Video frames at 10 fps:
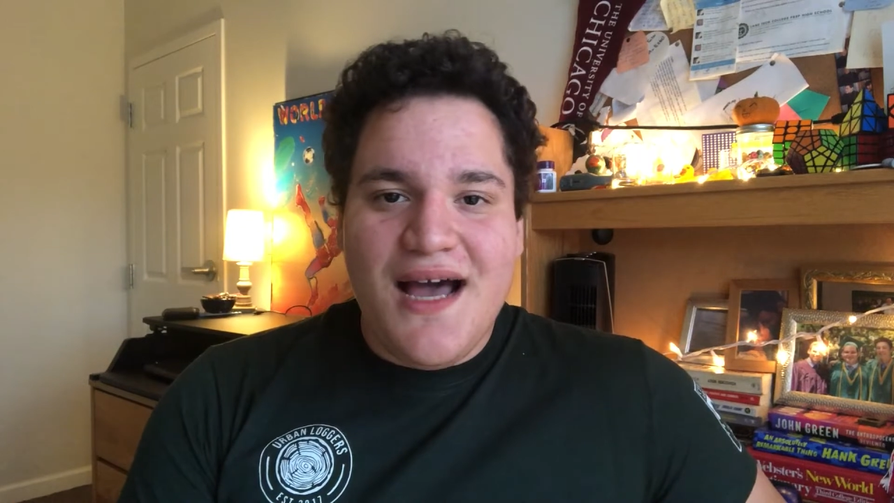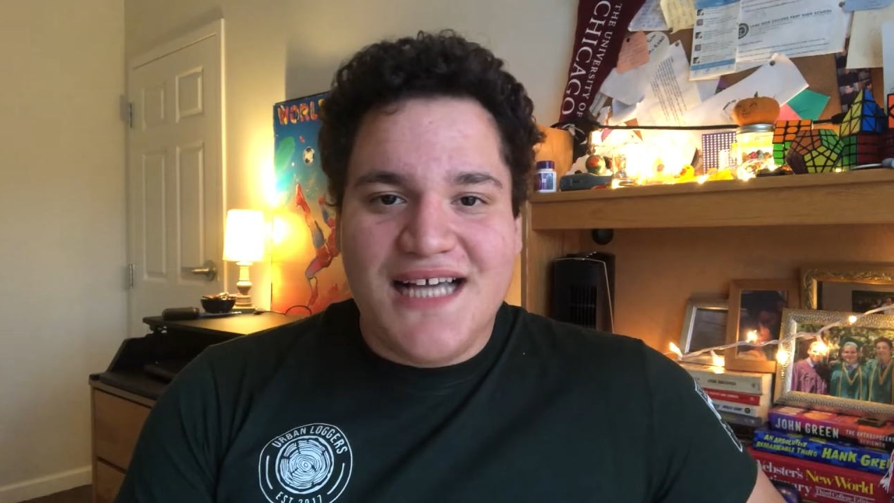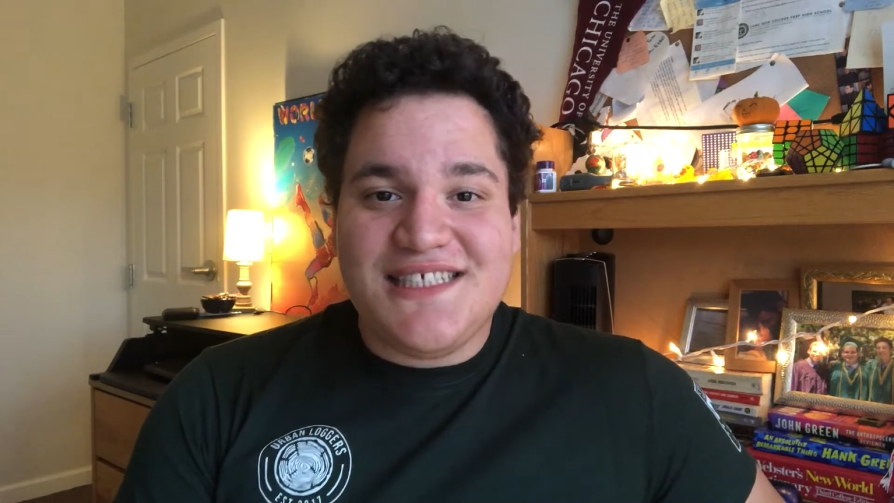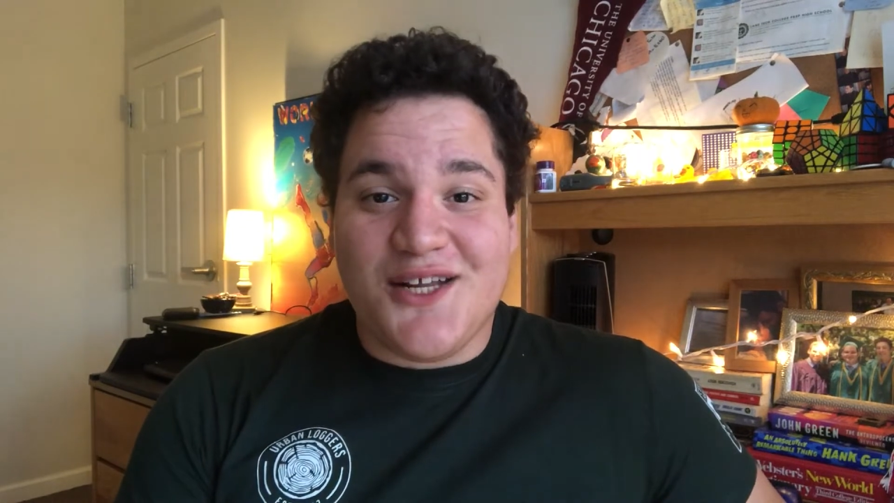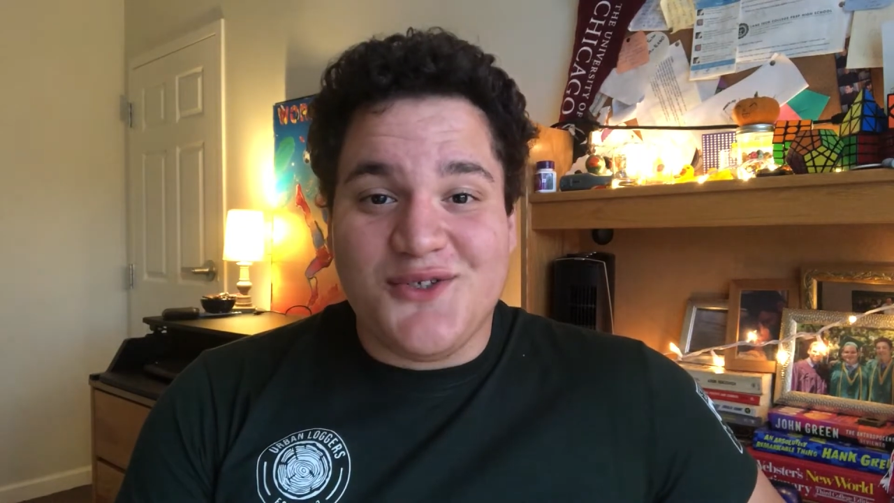I
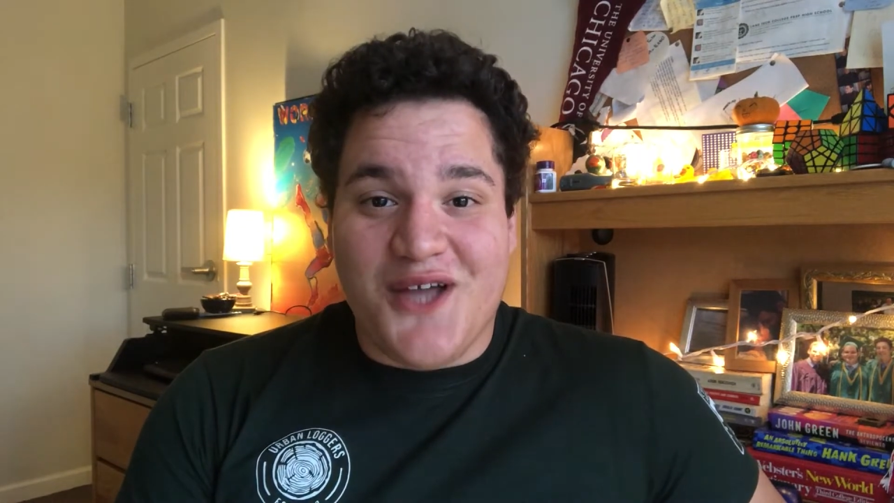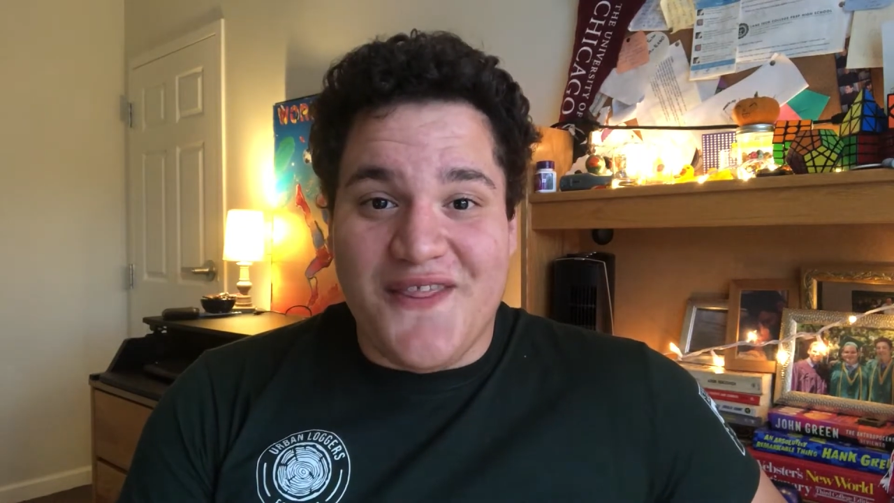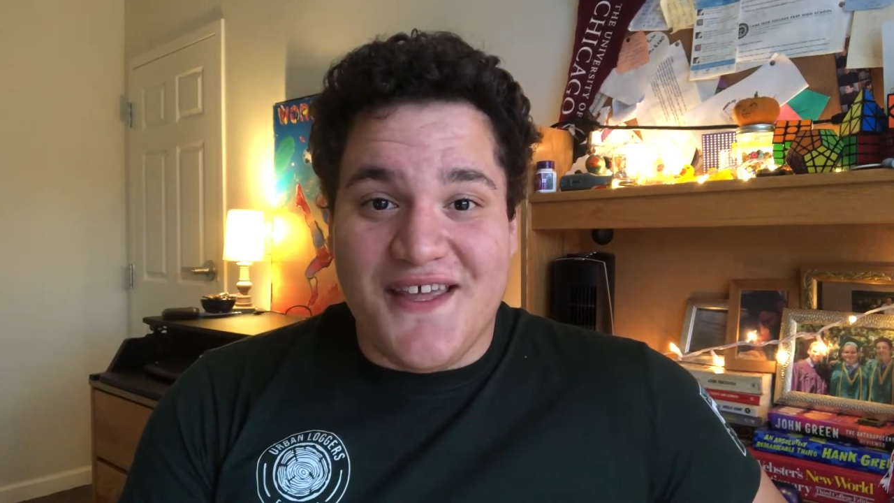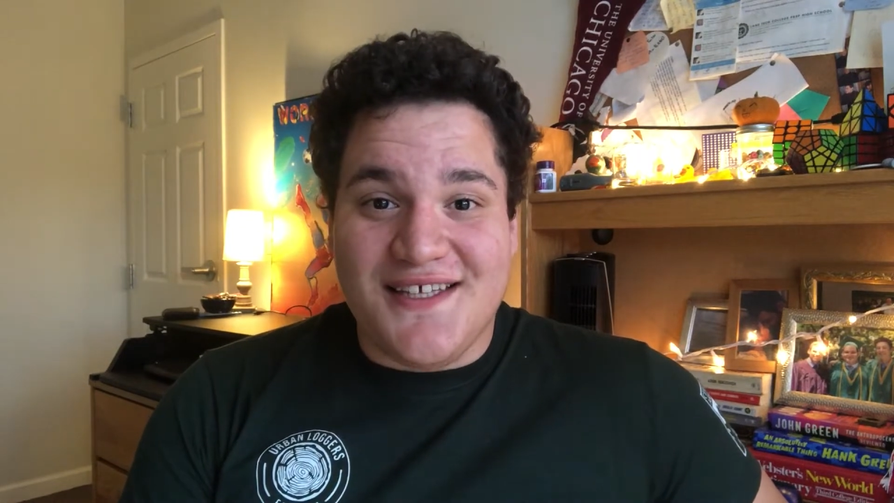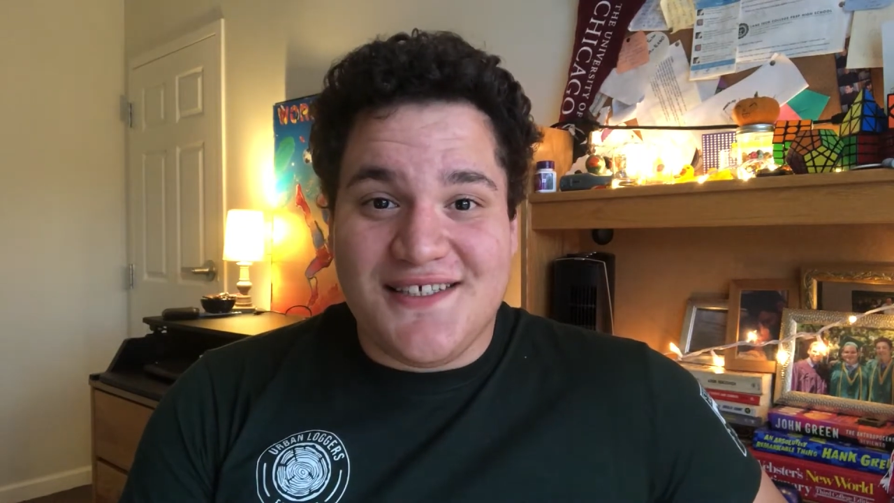settled on
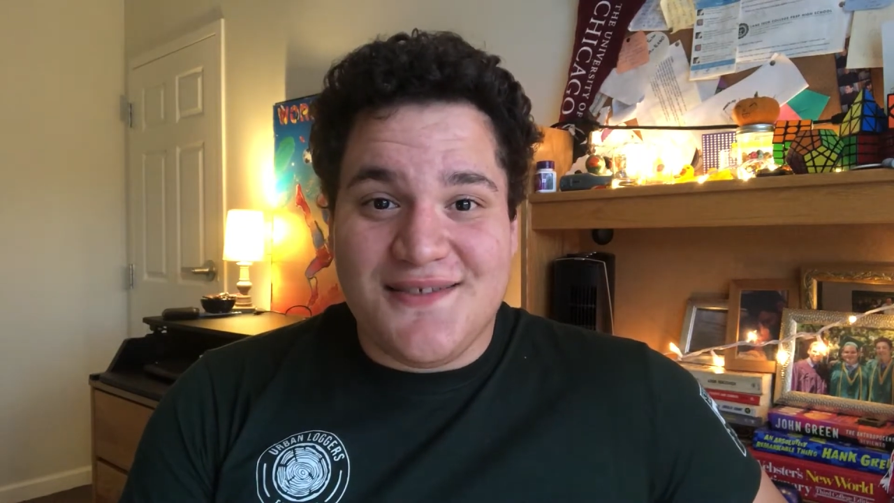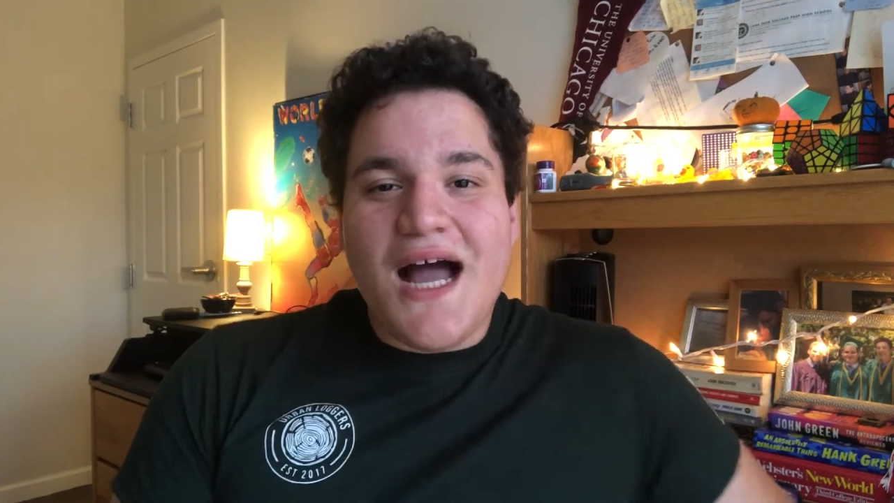this.